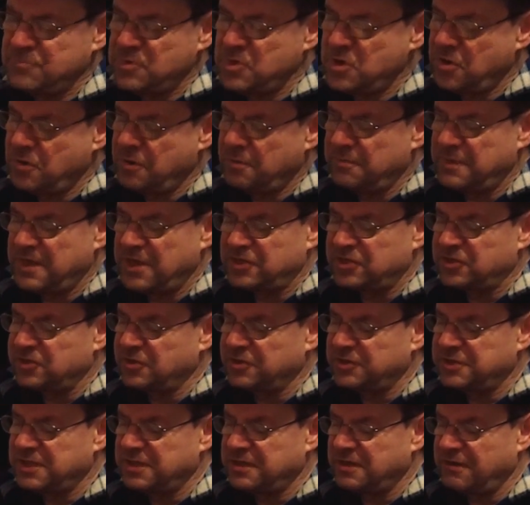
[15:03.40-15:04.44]
no, that's
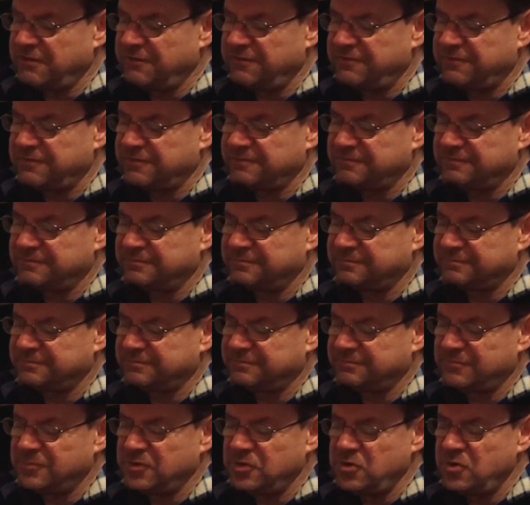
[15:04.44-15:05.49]
not enough.
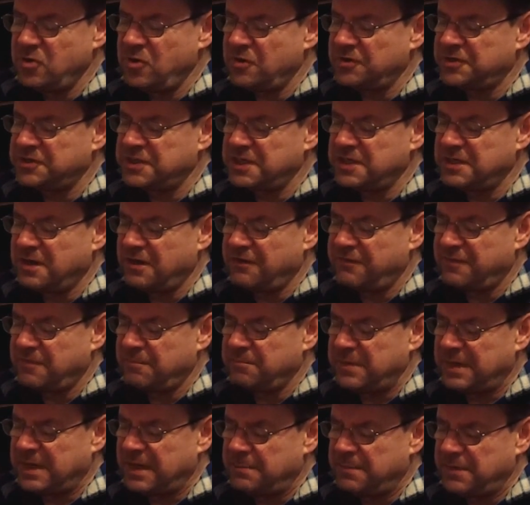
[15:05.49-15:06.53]
Not enough,
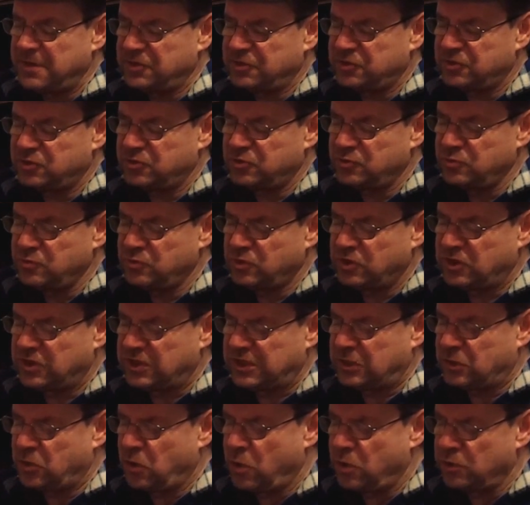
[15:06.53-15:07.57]
I'm being a bit too
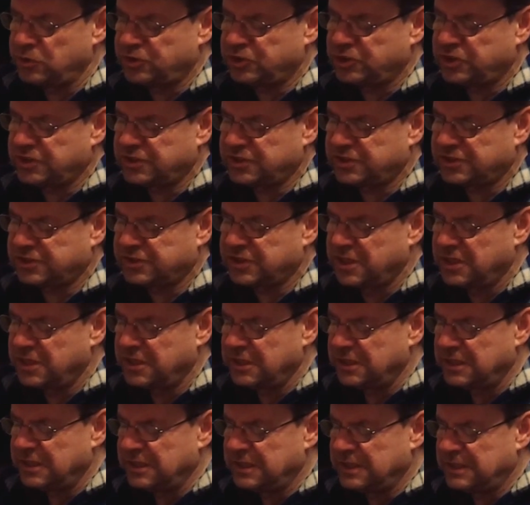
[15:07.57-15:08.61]
cautious.
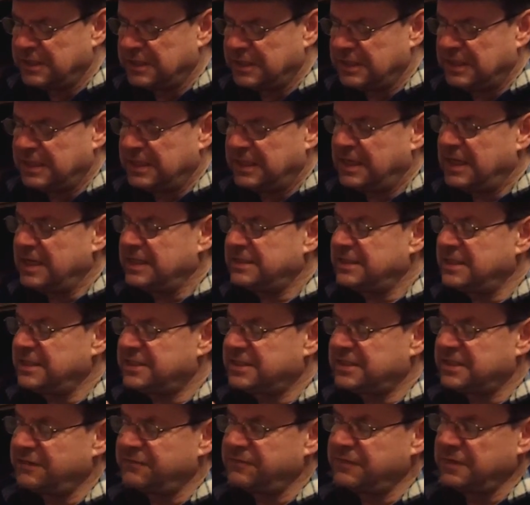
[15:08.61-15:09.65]

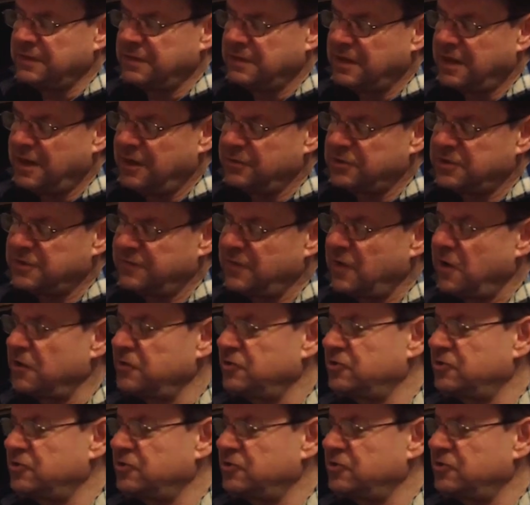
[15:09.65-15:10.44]
87 out of